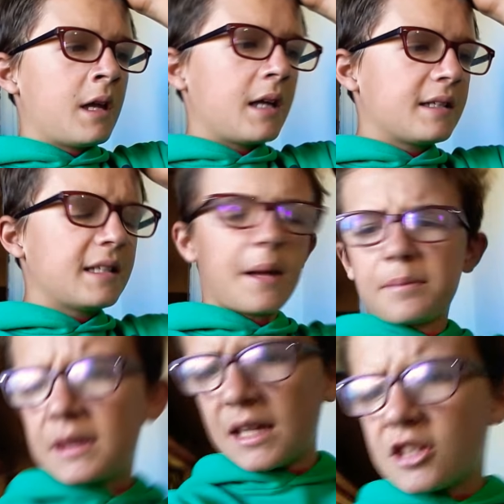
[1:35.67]

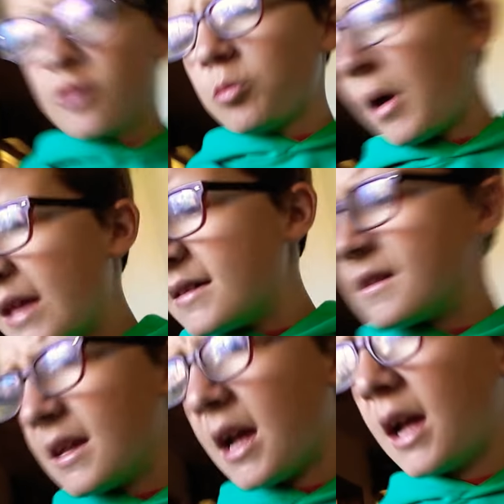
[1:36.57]
except this
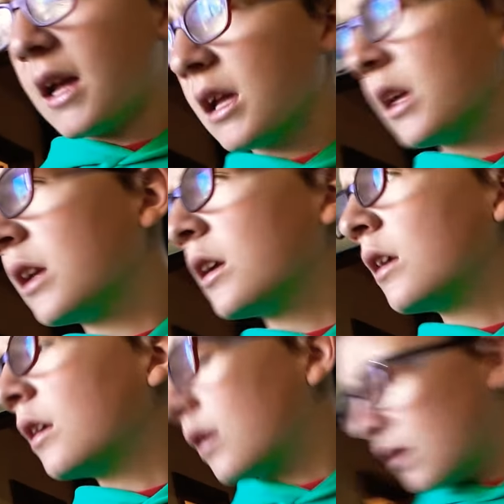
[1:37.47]
Wednesday.
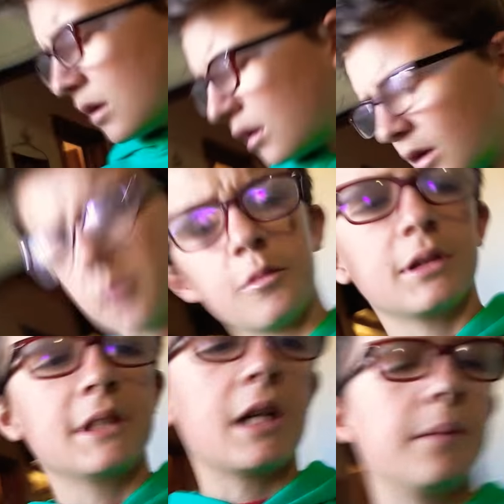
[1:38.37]
Um,
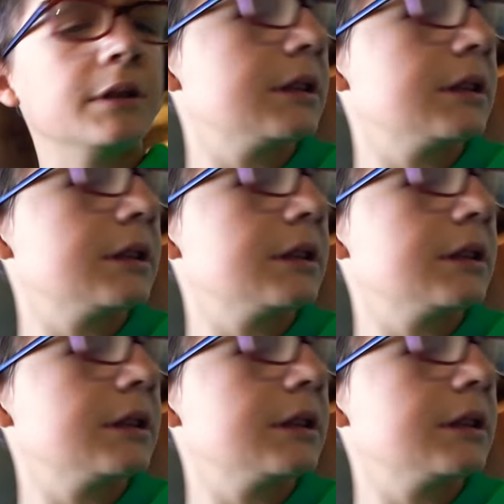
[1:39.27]
what time is